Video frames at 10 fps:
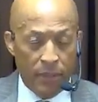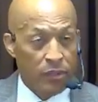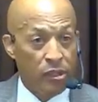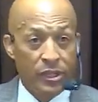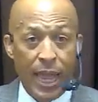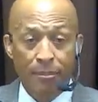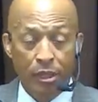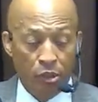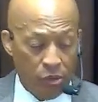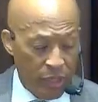It's the
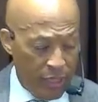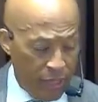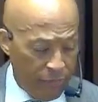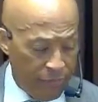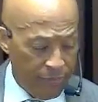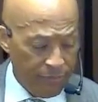time that you can give.